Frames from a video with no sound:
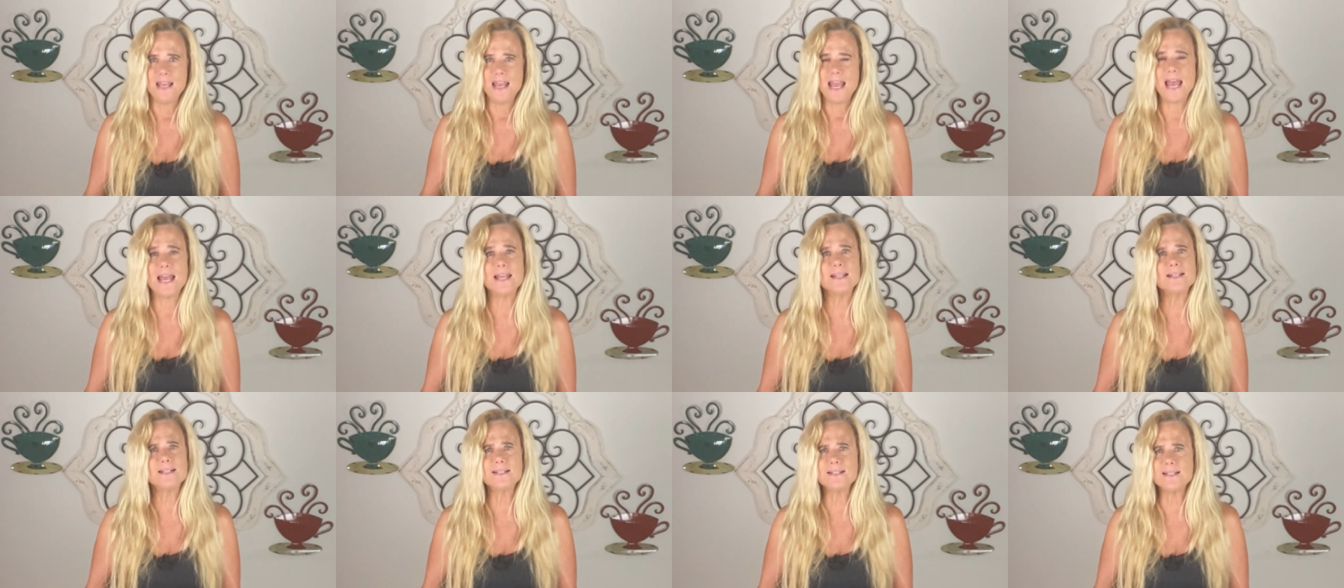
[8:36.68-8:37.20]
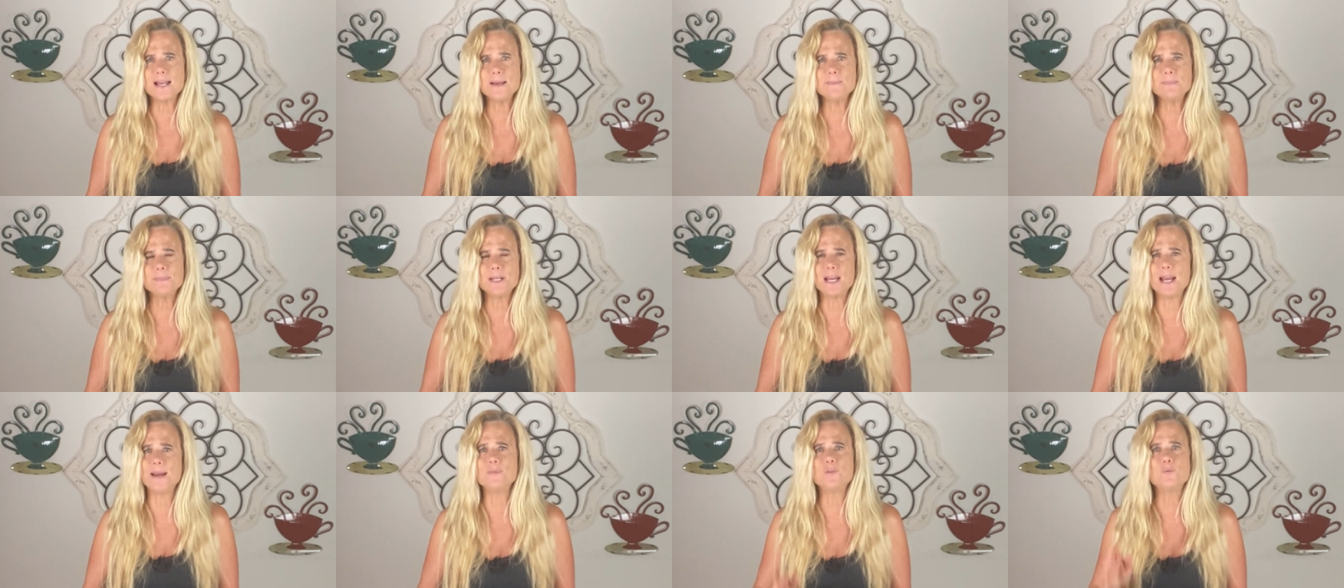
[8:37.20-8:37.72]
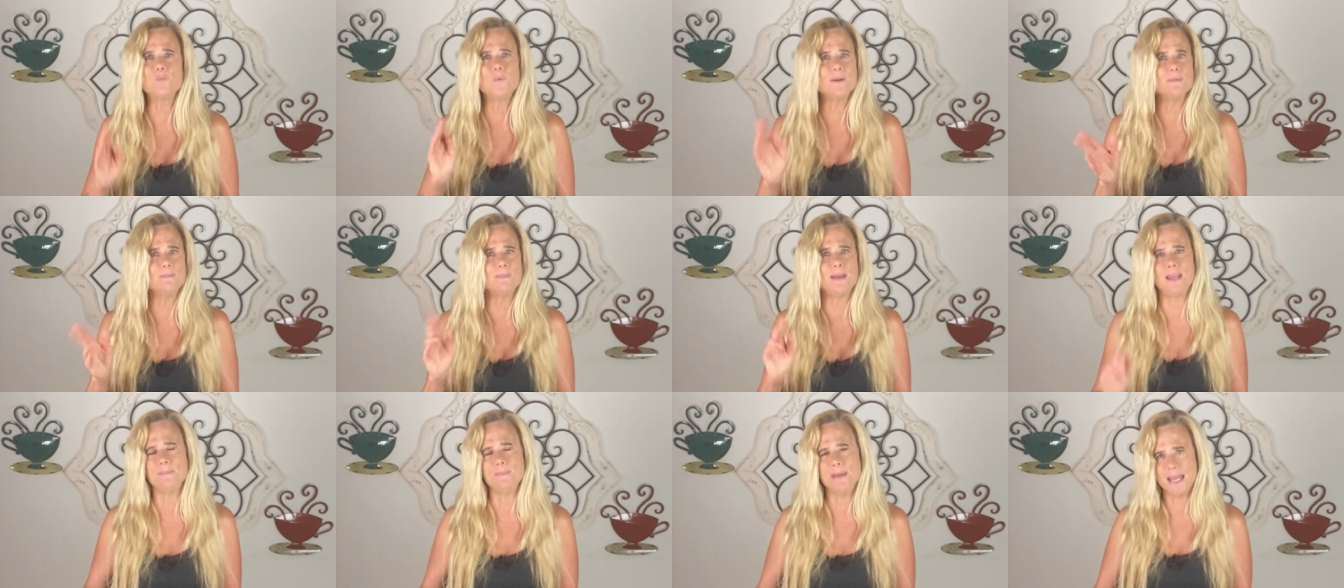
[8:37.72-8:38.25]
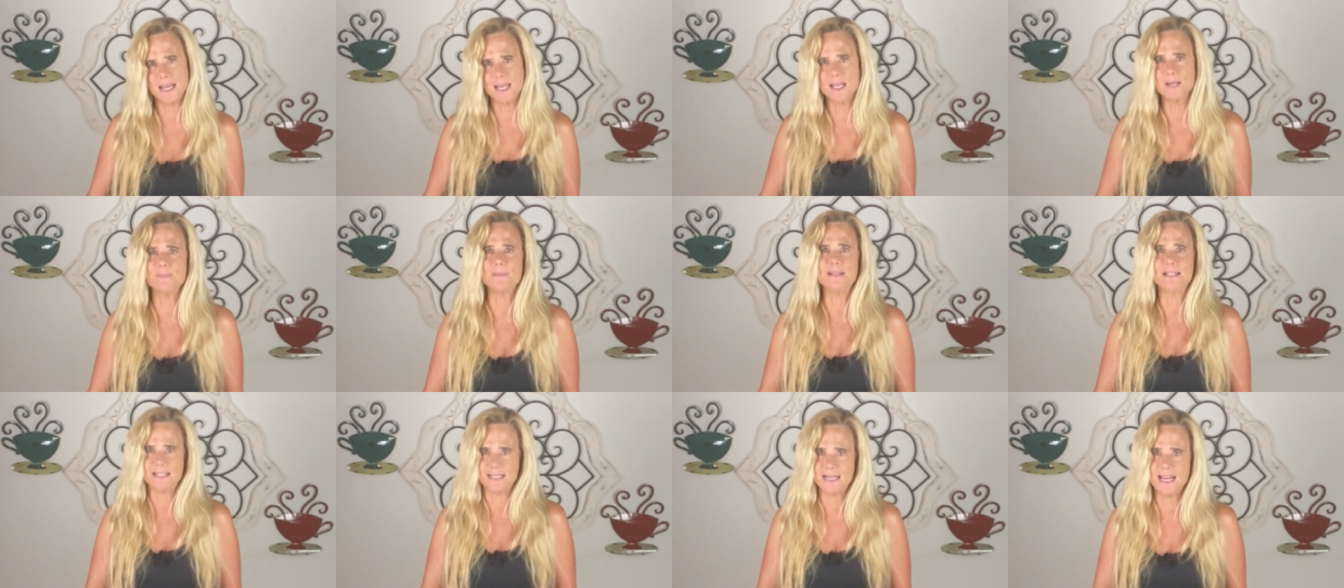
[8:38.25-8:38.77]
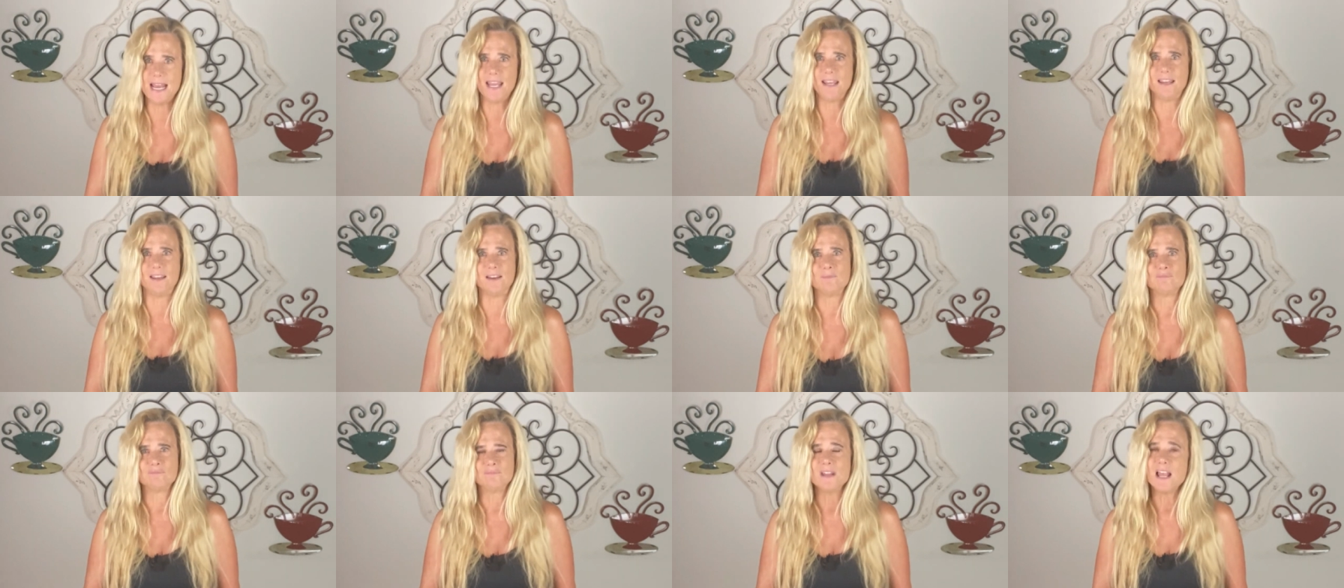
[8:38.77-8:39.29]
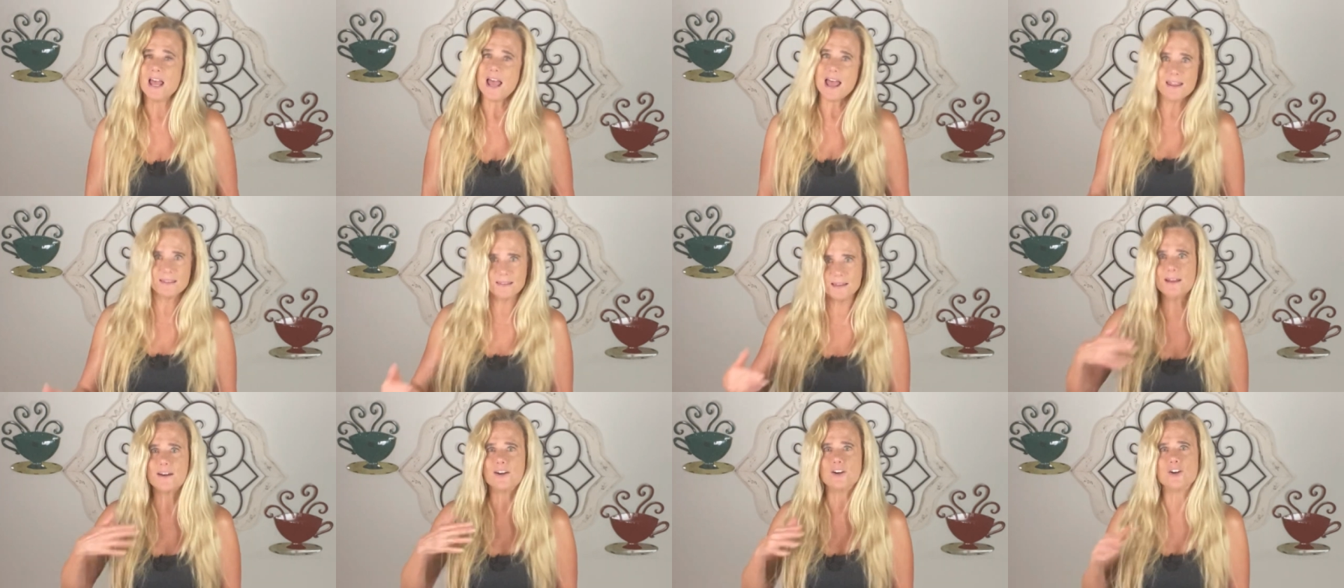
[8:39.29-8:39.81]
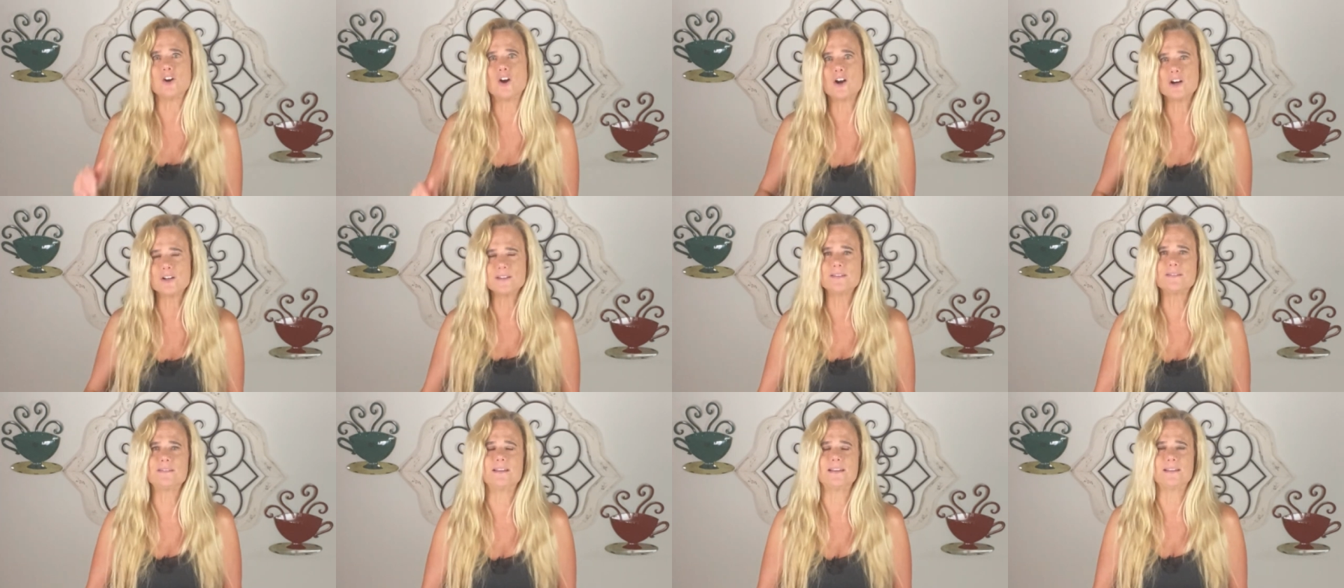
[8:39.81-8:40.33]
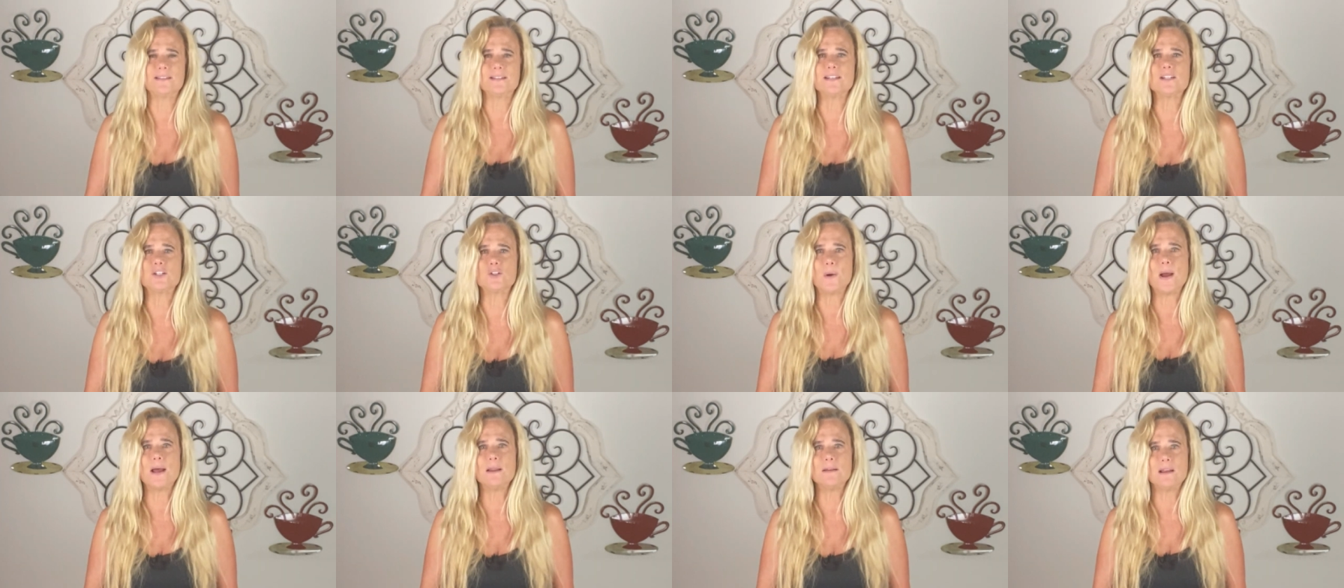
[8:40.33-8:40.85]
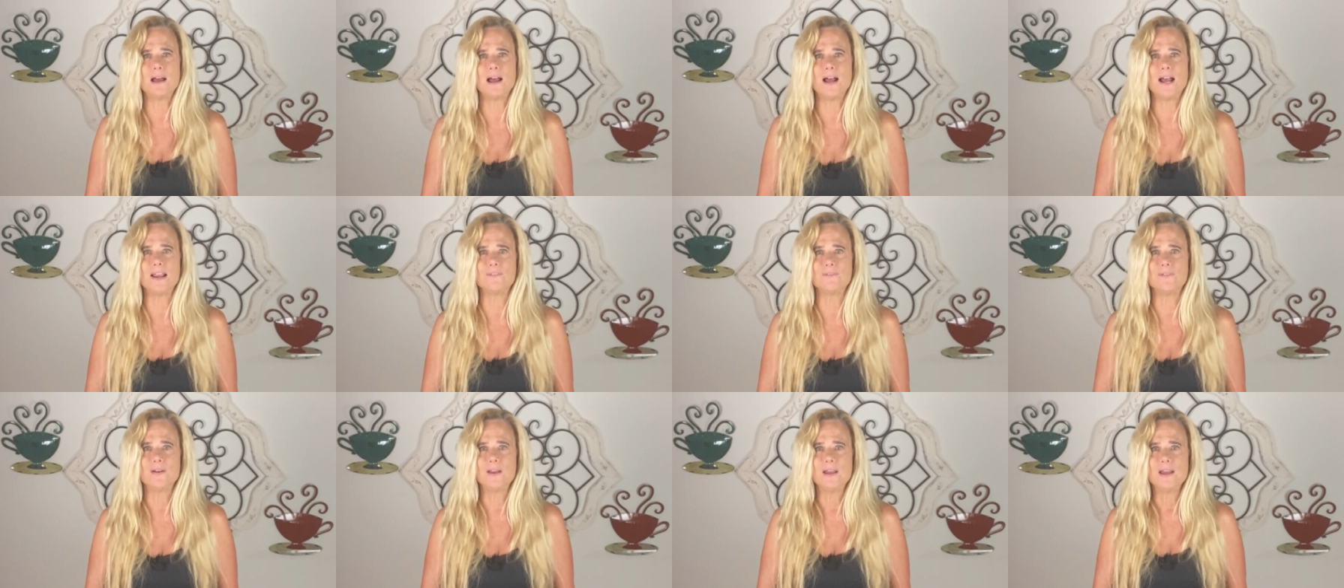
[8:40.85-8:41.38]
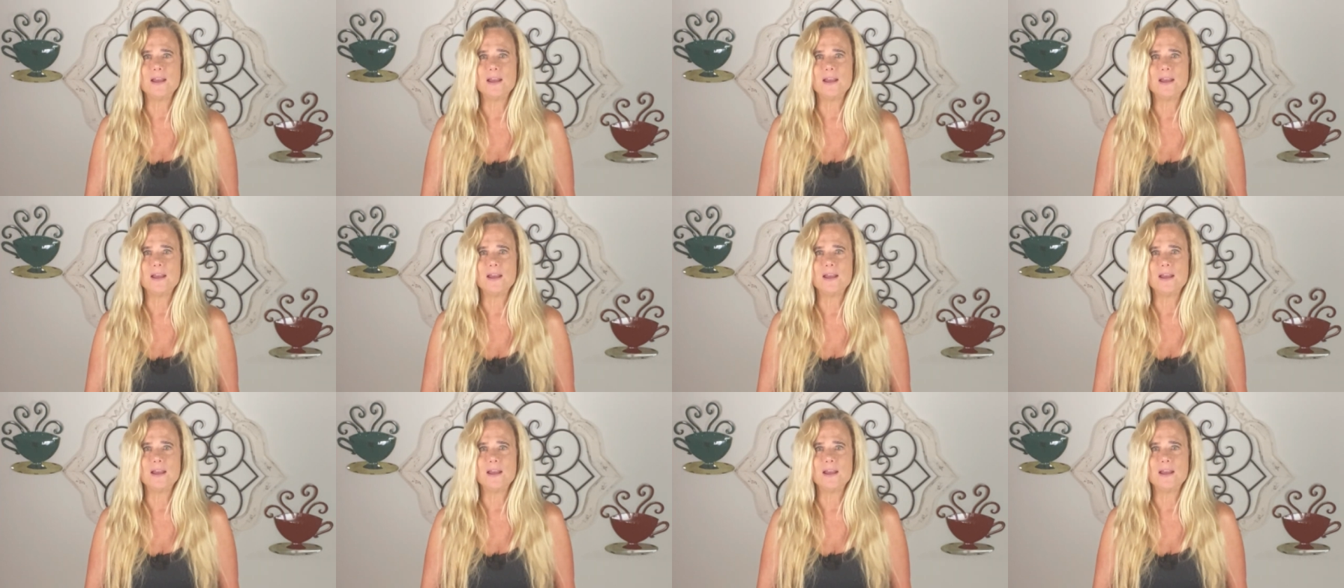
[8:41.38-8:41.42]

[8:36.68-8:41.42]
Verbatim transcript: And sometimes we may make a mistake and let a narcissist into our life,